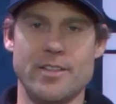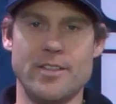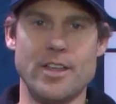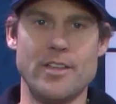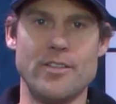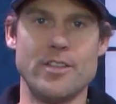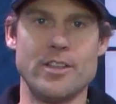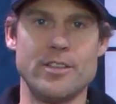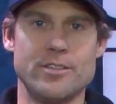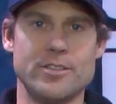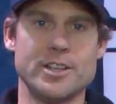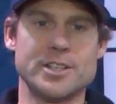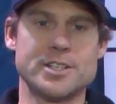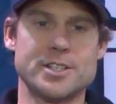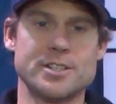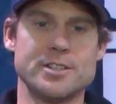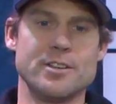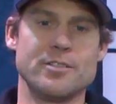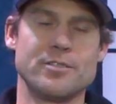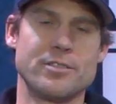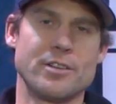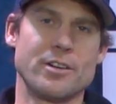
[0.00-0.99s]
And then this is
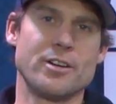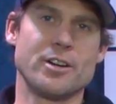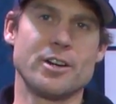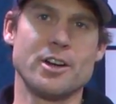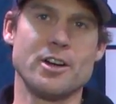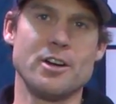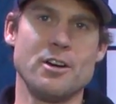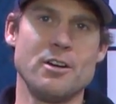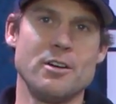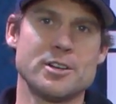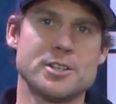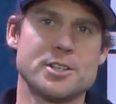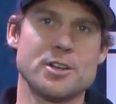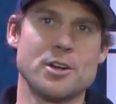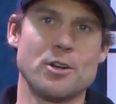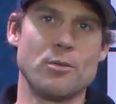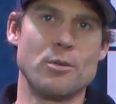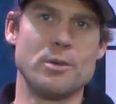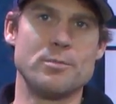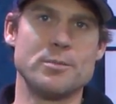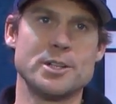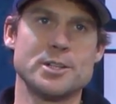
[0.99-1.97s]
the Virgo. It's
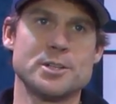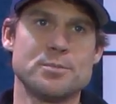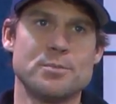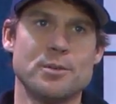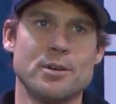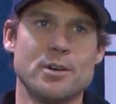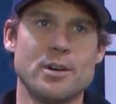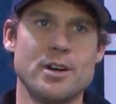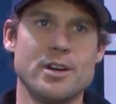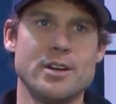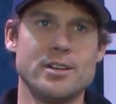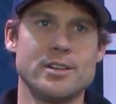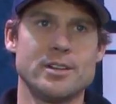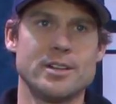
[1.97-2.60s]
our women's board.